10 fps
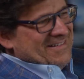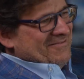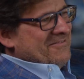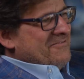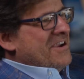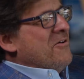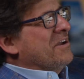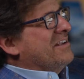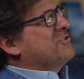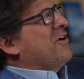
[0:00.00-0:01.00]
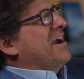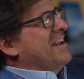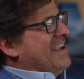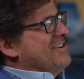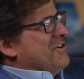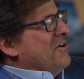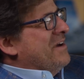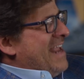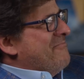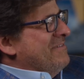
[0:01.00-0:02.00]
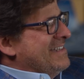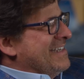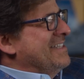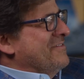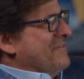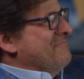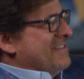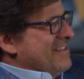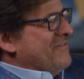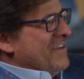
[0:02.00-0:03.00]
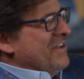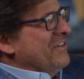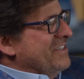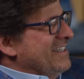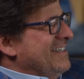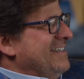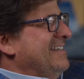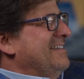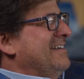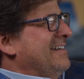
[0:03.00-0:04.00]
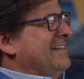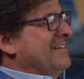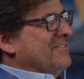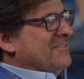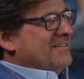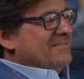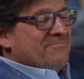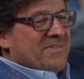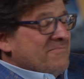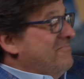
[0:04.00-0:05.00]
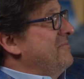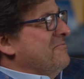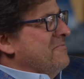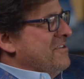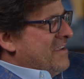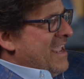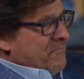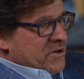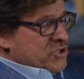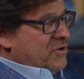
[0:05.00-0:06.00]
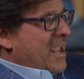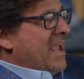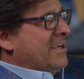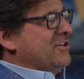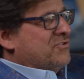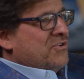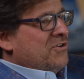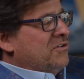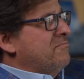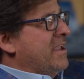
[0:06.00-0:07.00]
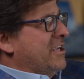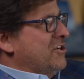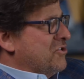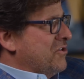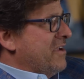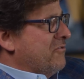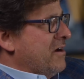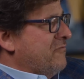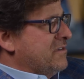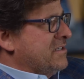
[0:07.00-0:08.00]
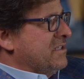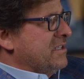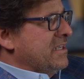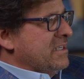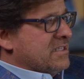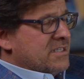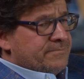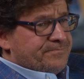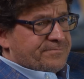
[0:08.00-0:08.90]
We all try to control what happens on the field, but you can't. But you can control making sure you have great facilities,